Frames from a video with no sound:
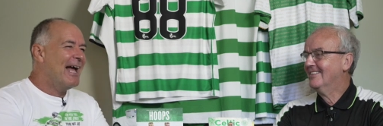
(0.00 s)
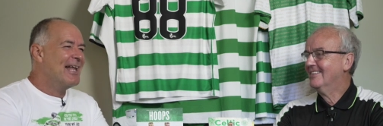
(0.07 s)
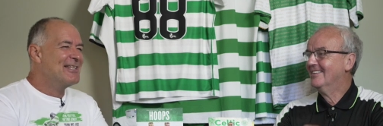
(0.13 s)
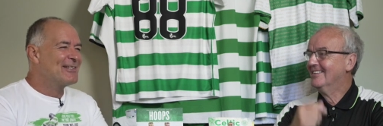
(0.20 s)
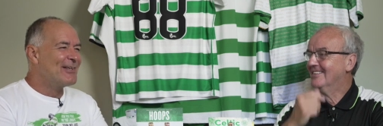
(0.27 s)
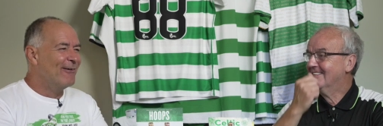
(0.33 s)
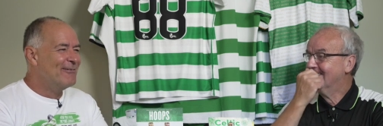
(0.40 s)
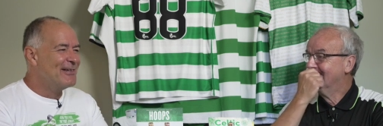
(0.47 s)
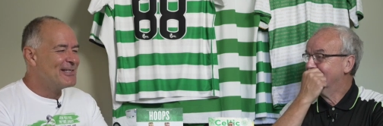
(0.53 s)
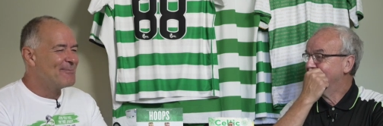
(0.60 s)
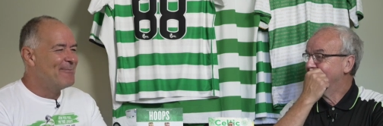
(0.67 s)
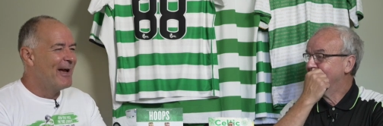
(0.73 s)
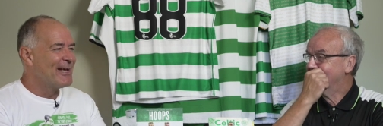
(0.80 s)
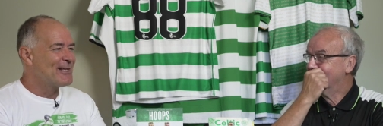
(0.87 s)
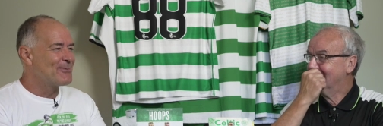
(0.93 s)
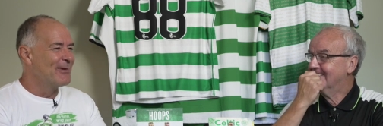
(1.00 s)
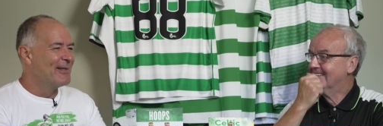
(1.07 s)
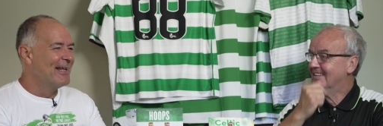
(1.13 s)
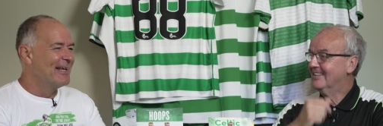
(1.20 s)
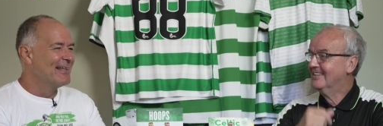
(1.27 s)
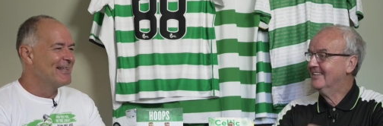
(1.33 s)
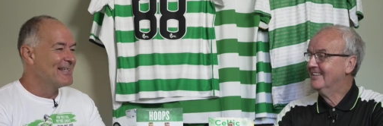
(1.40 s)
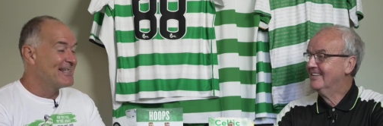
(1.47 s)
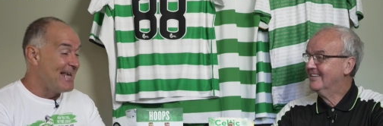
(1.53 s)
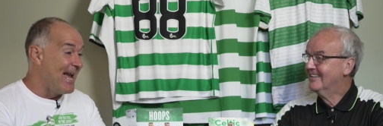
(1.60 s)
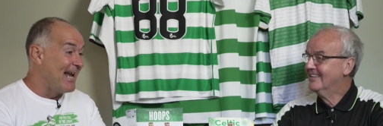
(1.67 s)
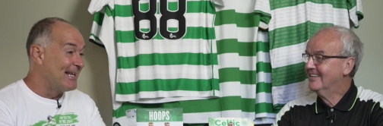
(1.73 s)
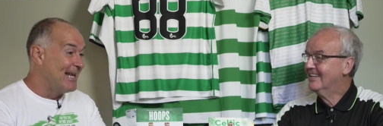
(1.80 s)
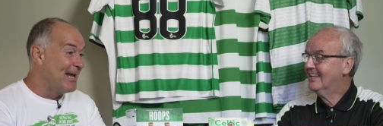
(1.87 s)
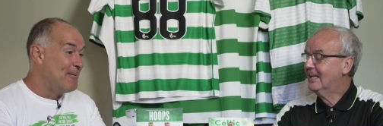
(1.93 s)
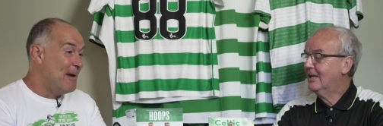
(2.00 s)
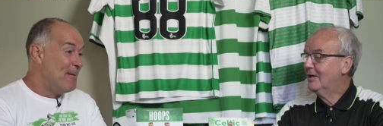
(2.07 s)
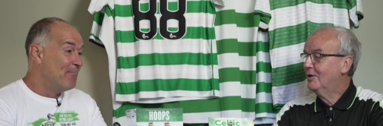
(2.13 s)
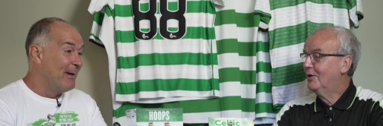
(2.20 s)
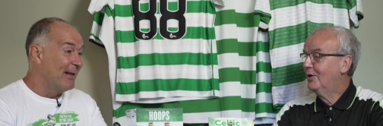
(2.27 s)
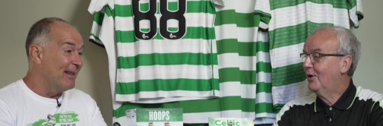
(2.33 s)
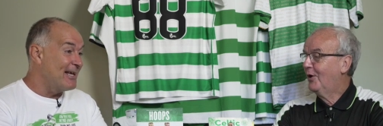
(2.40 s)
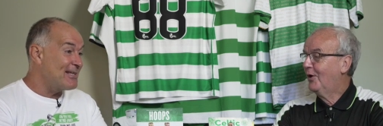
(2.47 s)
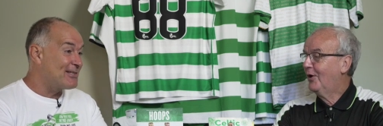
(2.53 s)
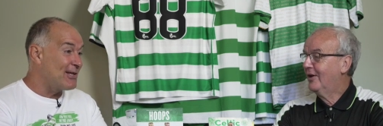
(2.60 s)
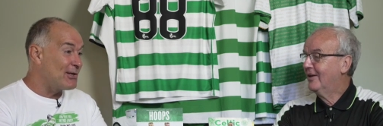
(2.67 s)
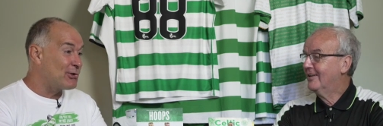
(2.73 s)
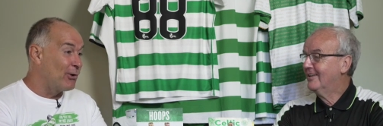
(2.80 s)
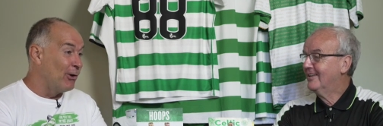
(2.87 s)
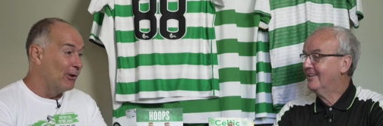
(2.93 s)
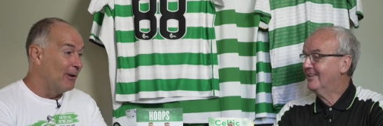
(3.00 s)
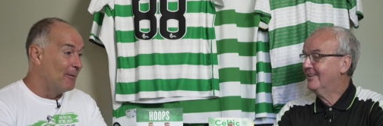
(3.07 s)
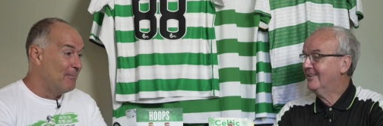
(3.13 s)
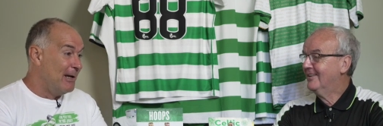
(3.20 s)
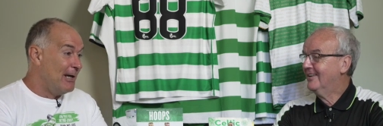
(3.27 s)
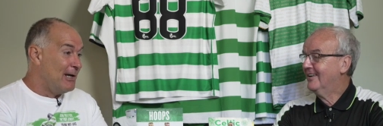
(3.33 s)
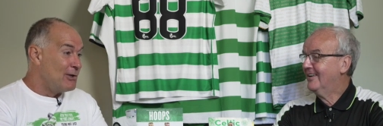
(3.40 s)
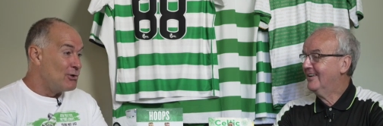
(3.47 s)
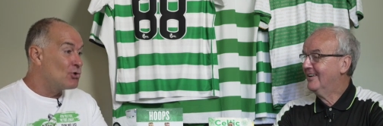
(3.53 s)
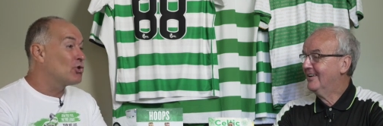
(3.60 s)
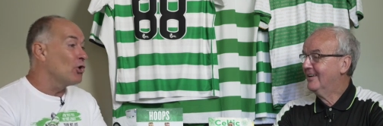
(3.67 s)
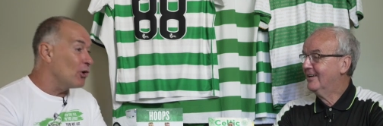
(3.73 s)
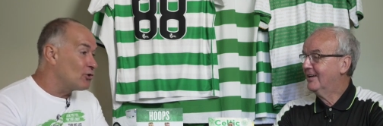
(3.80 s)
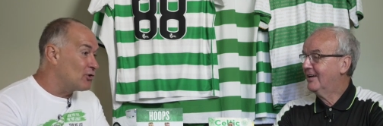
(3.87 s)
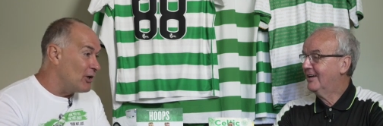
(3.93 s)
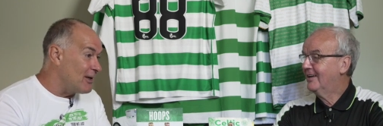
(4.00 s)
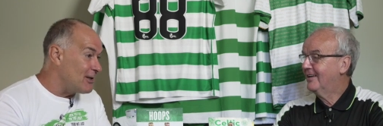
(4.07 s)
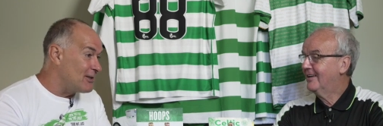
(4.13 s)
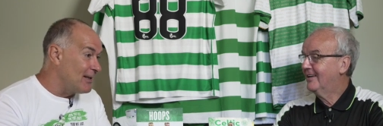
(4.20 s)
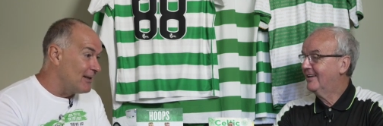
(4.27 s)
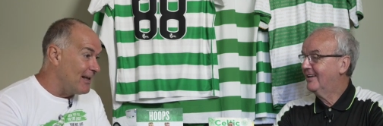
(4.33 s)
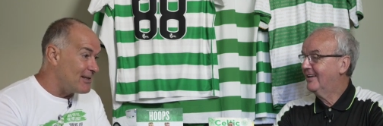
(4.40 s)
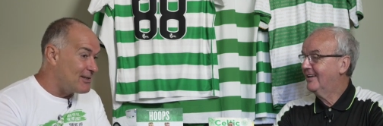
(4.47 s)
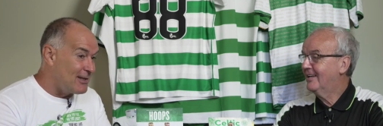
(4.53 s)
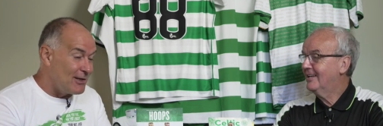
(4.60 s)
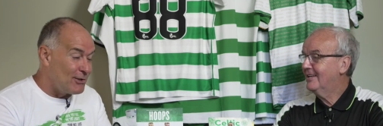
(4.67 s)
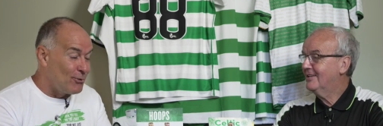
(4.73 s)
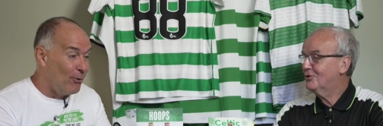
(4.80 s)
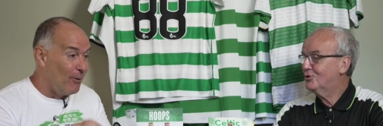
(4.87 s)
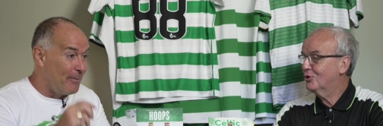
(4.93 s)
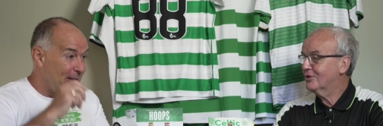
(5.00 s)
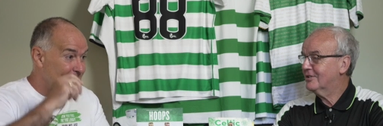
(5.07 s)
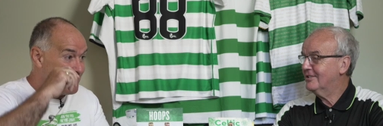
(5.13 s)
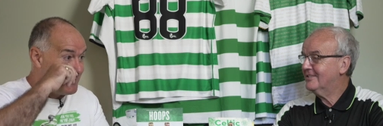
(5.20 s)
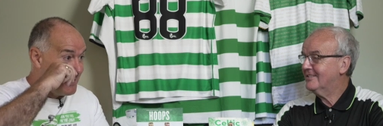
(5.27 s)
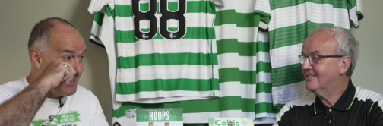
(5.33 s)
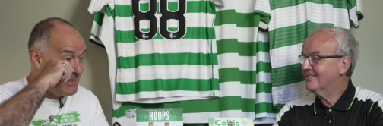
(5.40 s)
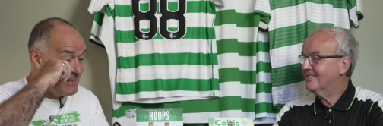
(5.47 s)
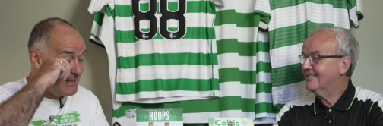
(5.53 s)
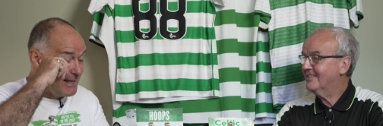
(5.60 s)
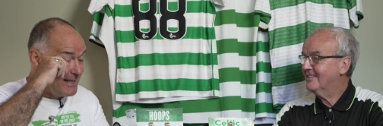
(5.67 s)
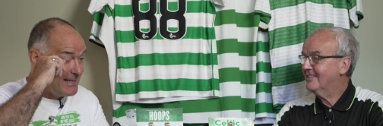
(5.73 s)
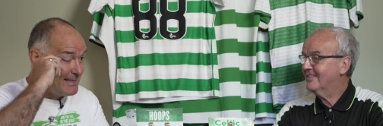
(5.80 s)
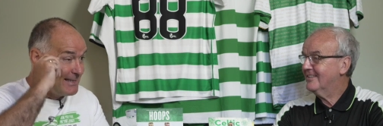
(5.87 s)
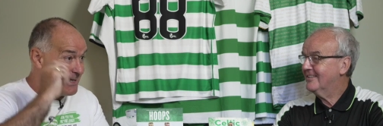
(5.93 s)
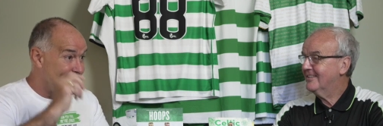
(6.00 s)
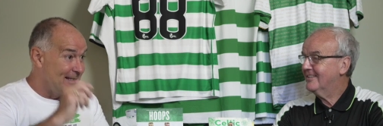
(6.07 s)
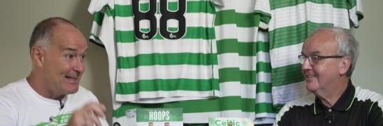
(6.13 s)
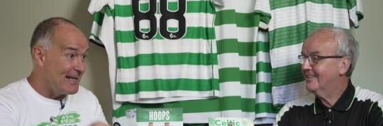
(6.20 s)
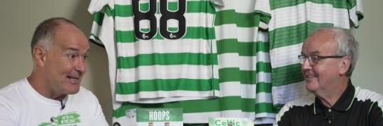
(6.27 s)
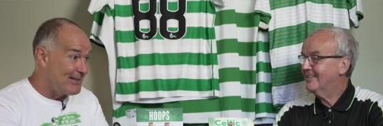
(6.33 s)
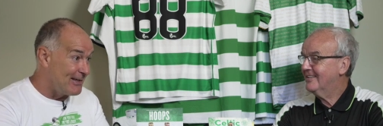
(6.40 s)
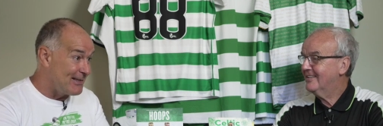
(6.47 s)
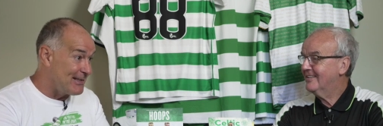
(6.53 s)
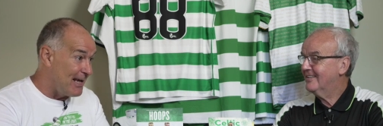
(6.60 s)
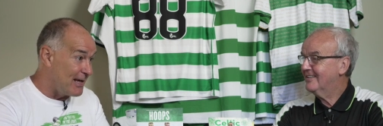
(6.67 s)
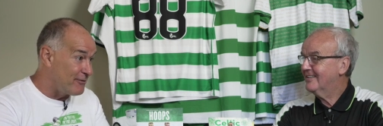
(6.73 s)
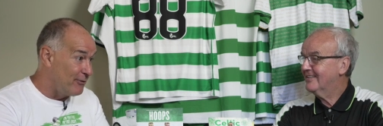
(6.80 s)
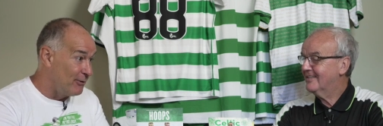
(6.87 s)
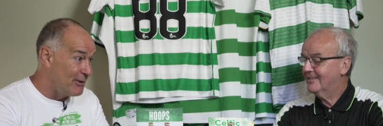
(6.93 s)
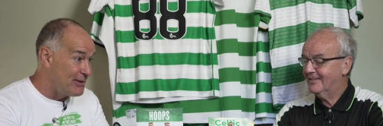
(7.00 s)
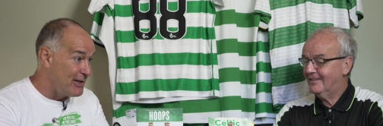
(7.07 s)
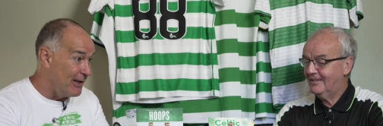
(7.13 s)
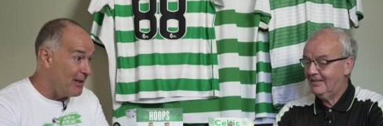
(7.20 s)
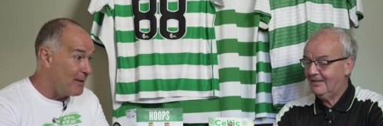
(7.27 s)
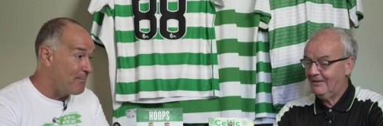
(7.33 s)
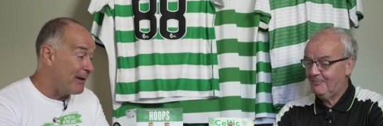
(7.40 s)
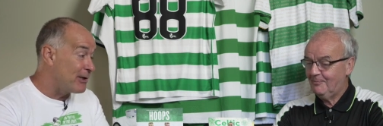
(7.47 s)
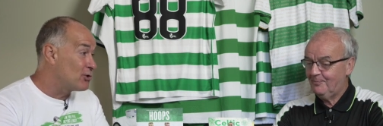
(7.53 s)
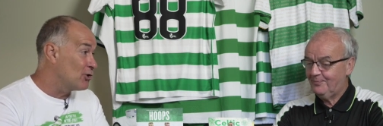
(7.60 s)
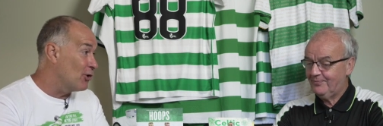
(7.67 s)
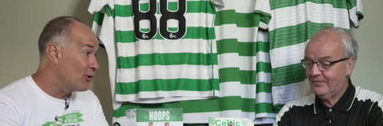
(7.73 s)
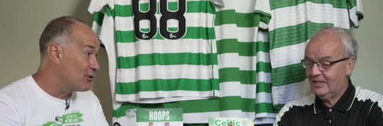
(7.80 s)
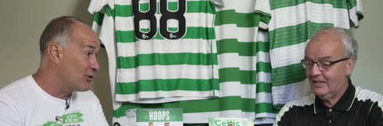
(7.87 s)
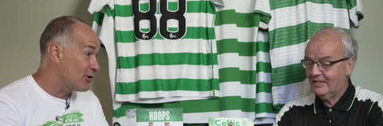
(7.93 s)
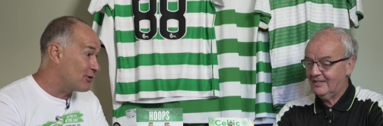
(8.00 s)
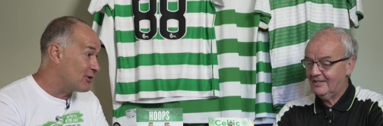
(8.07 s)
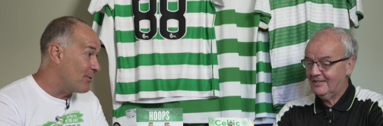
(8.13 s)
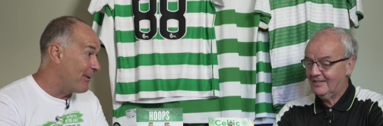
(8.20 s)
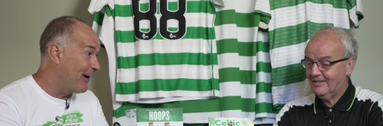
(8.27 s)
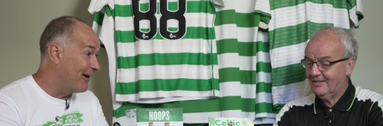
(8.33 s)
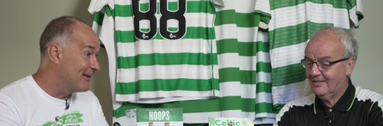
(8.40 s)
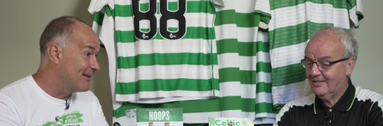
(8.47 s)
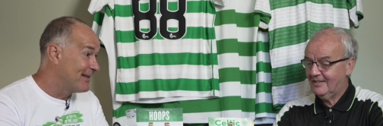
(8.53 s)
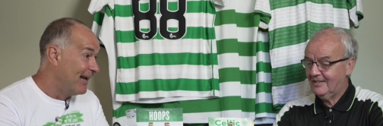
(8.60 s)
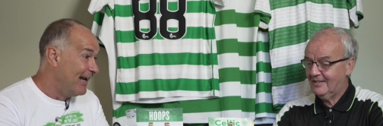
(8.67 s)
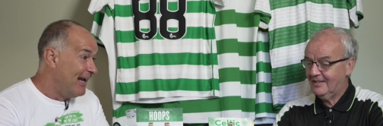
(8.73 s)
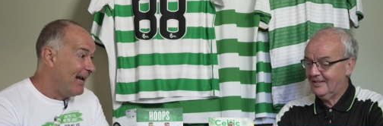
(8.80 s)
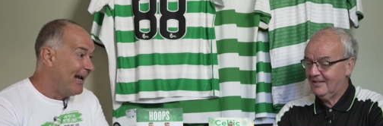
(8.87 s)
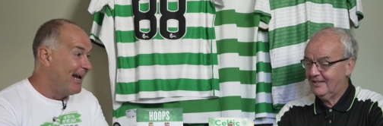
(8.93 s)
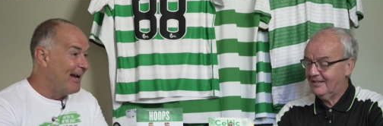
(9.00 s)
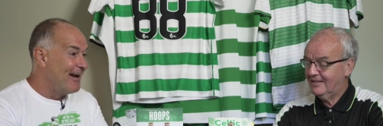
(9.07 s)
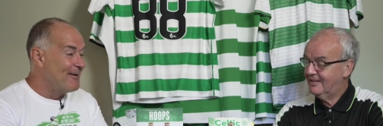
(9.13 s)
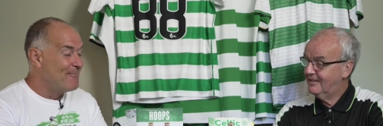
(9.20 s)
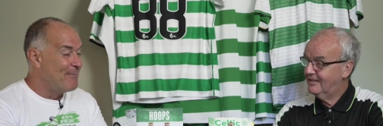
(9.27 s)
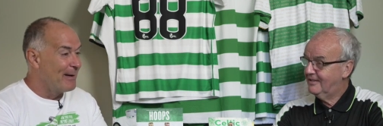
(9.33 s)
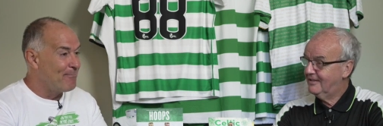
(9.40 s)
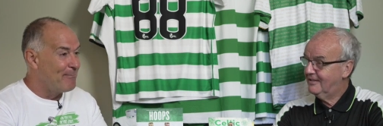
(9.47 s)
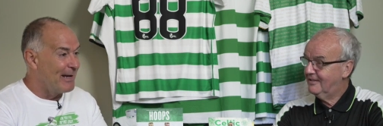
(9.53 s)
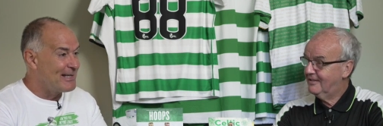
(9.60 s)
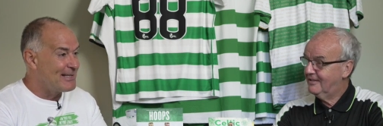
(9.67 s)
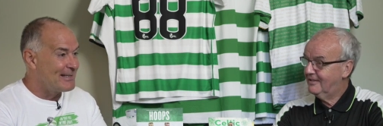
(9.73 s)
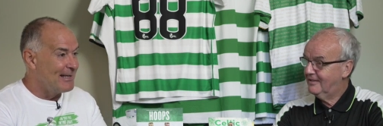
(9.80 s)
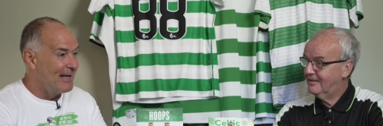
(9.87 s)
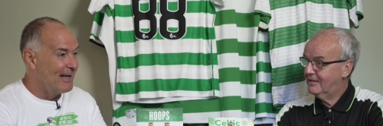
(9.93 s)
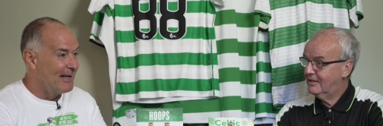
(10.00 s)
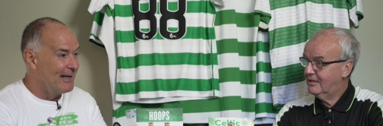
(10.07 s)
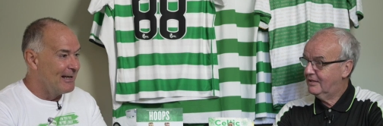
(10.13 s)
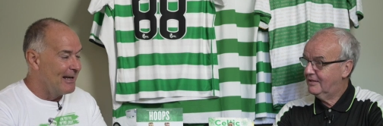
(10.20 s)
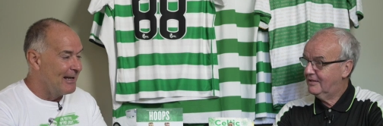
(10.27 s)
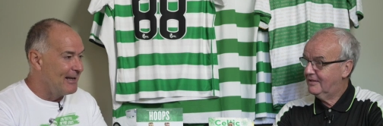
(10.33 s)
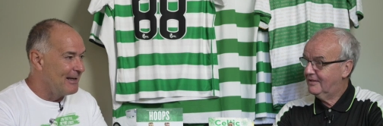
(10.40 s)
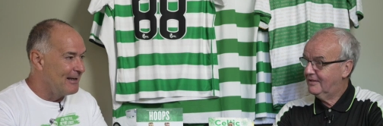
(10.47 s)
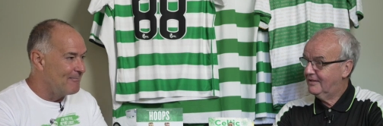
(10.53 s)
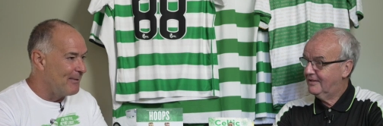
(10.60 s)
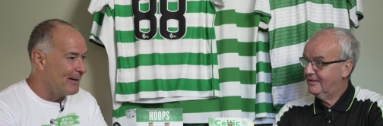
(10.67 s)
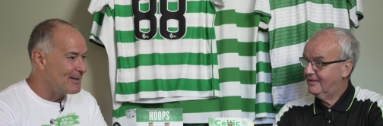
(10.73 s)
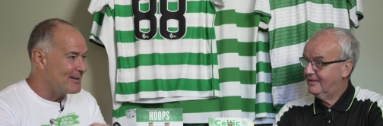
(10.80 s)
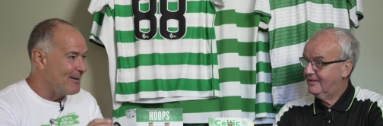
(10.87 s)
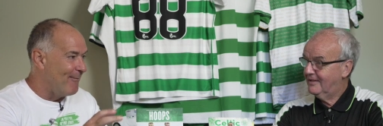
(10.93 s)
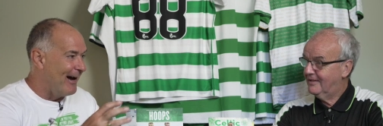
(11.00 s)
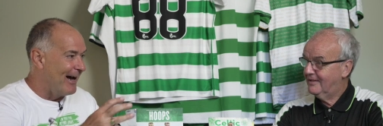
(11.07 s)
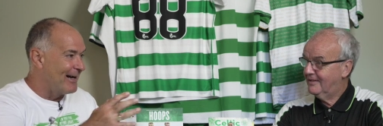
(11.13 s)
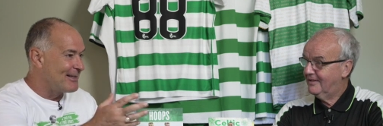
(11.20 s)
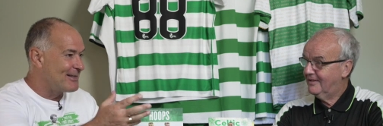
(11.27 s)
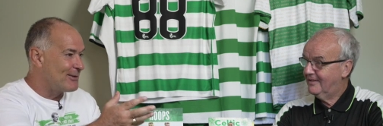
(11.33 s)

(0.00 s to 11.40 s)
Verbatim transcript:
Speaker 1: in some respects with the, the second name, but let's just call him Georgius, and let's just hope he's, he's, he's, as uh, successful as the other big Georgius that we had, uh, big big uh, uh, big Samara.